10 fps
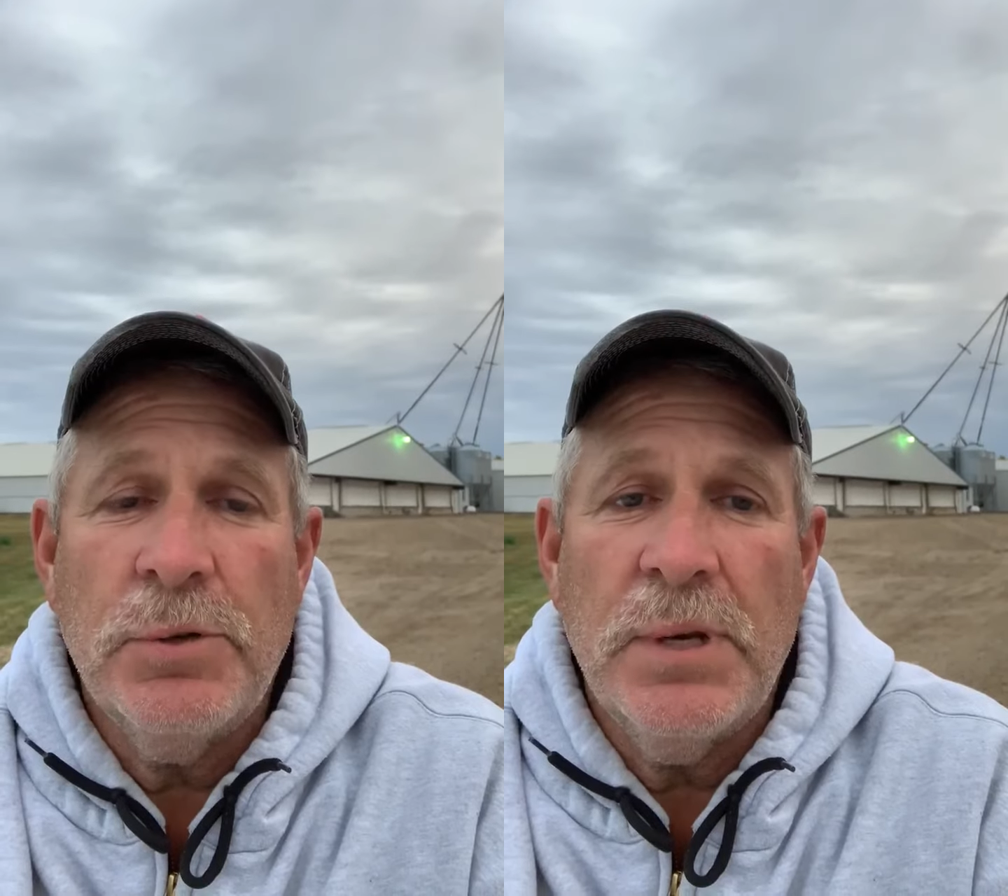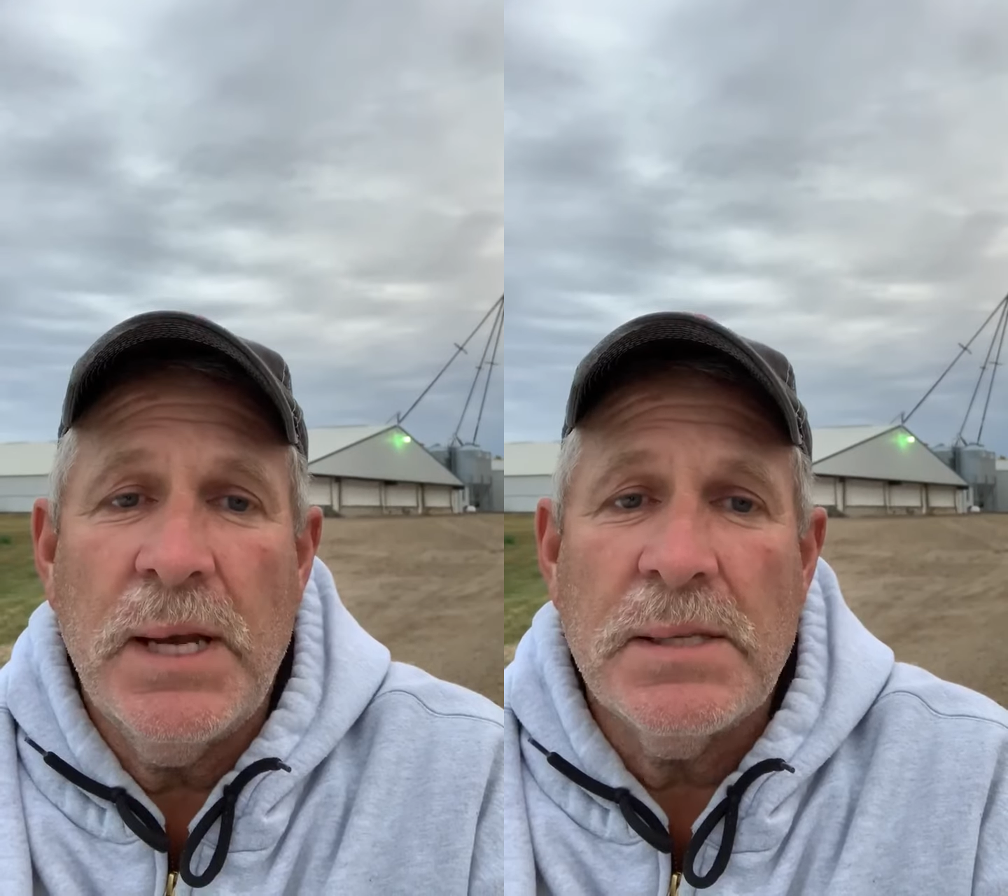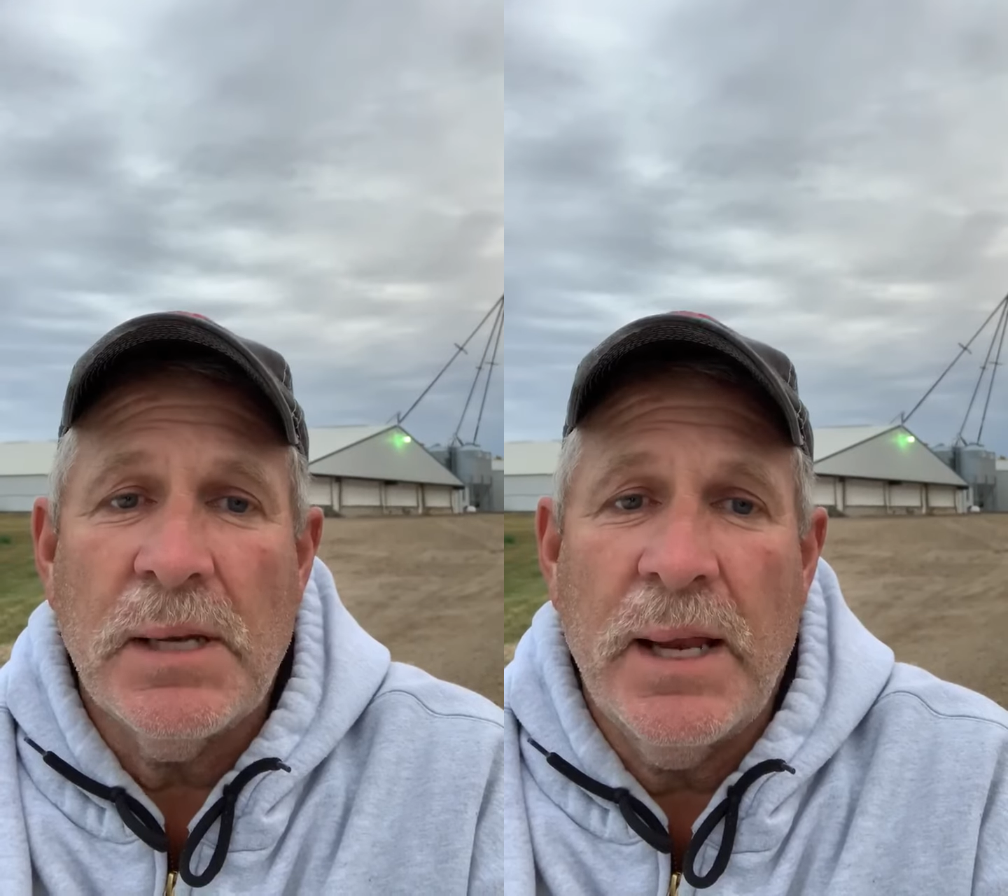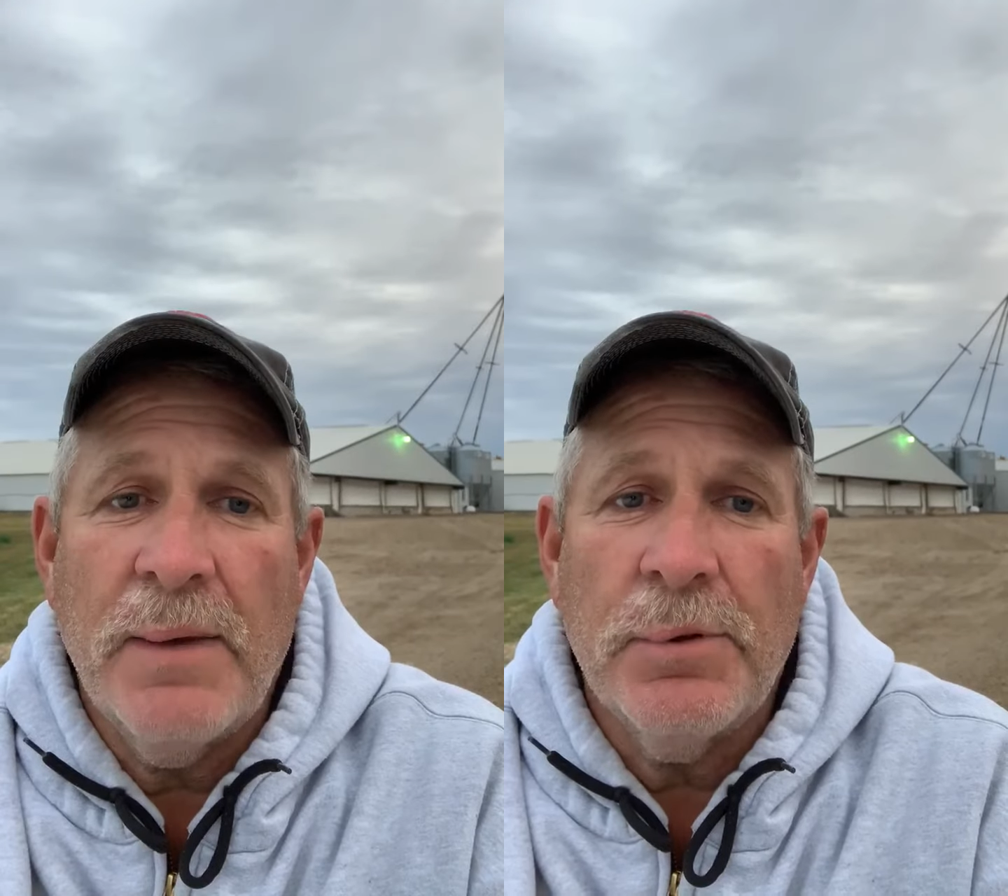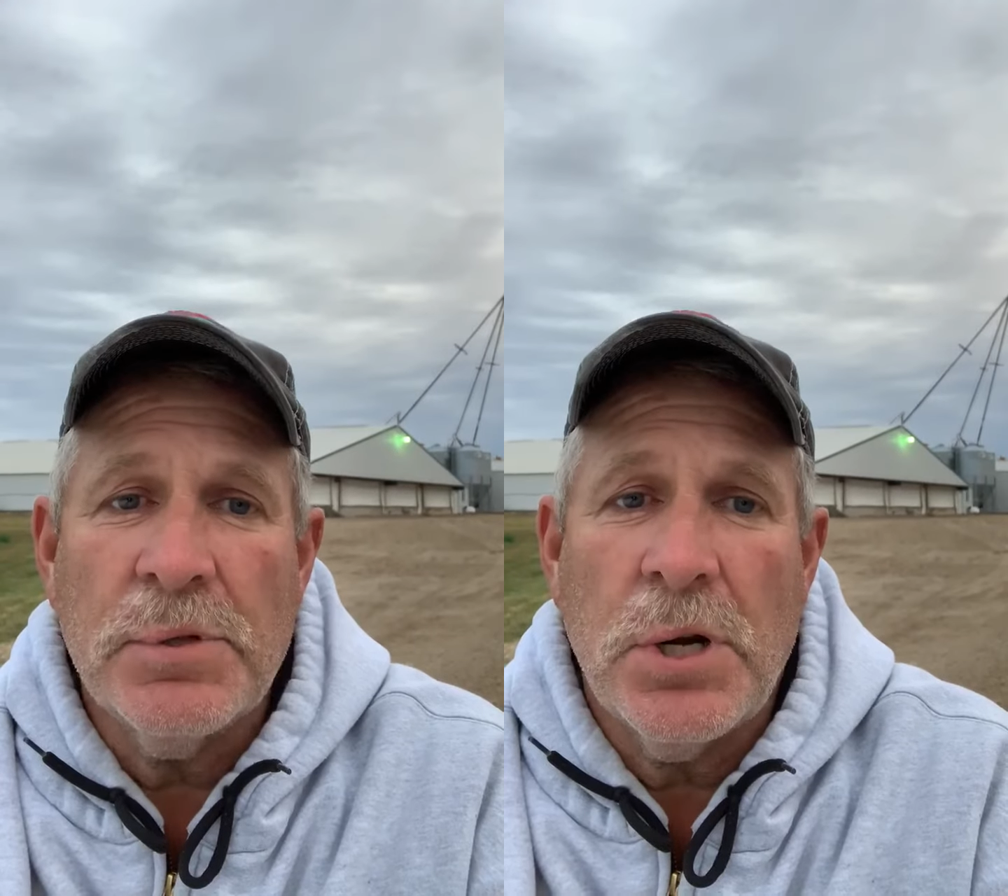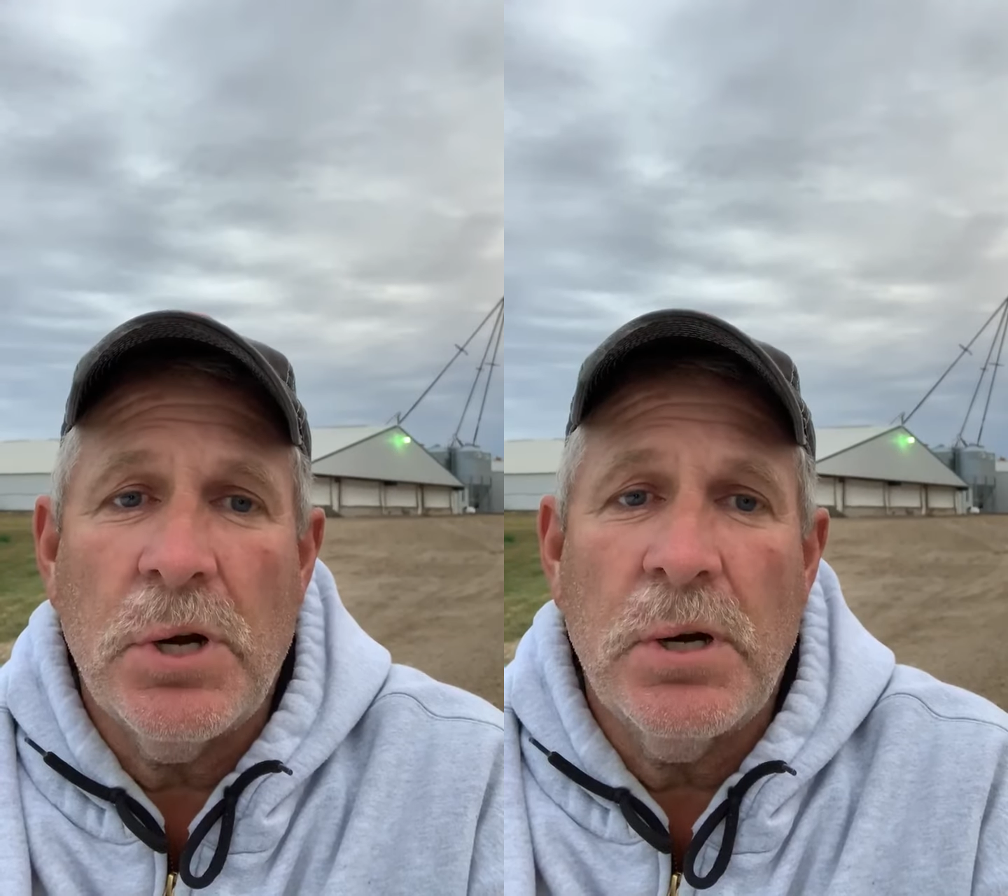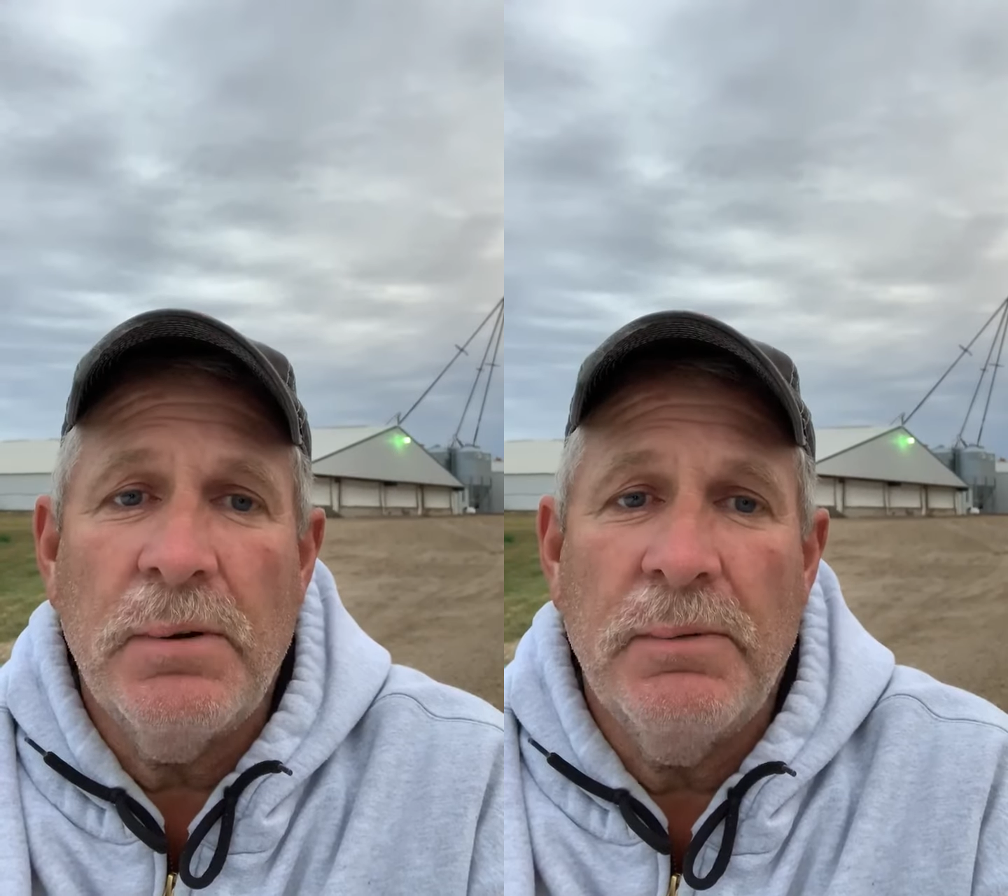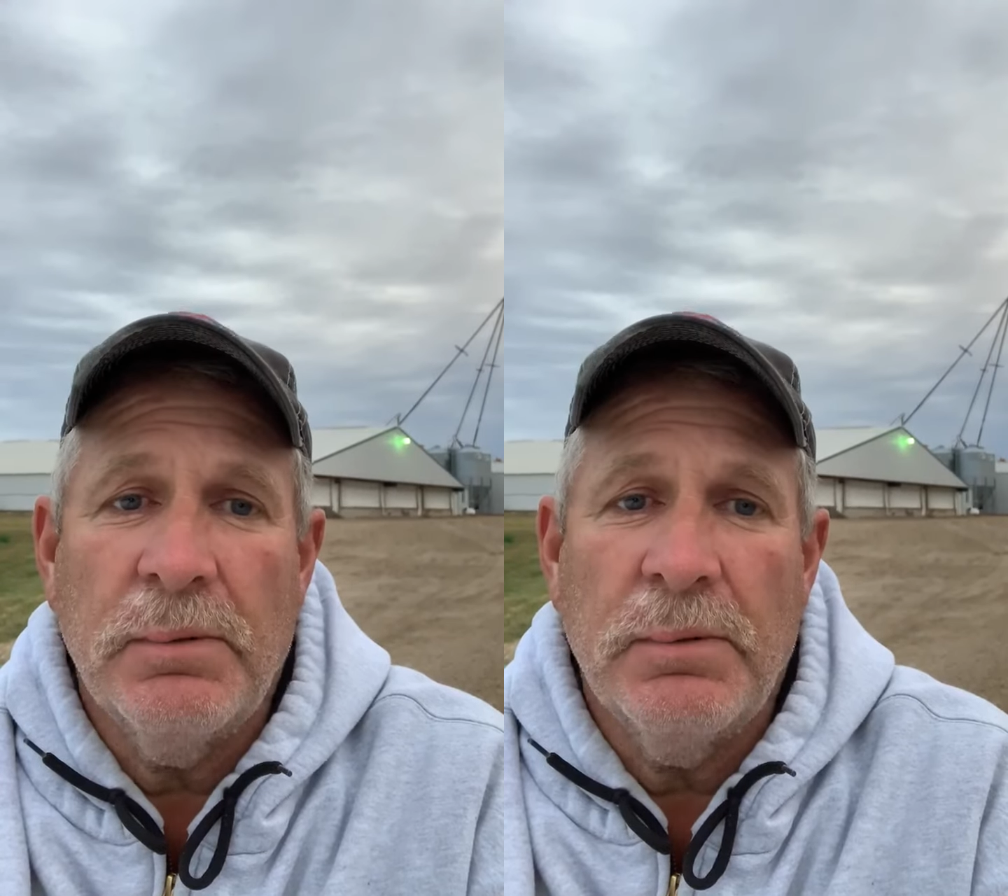days and have those hard